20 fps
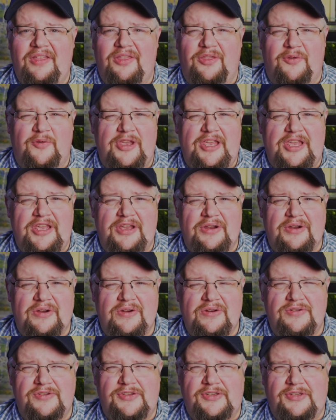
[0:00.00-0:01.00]
3
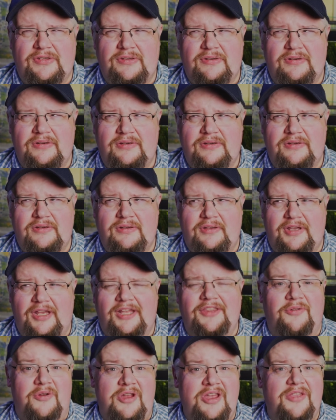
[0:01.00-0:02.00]
years. Yeah,
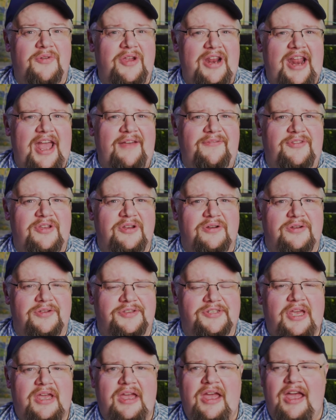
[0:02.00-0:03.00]
three and a half
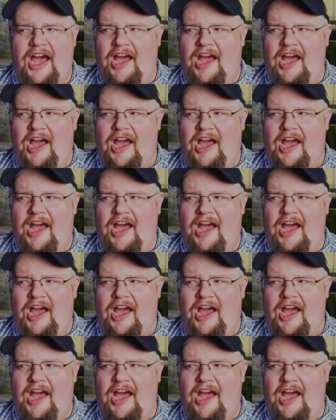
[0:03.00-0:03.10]
years.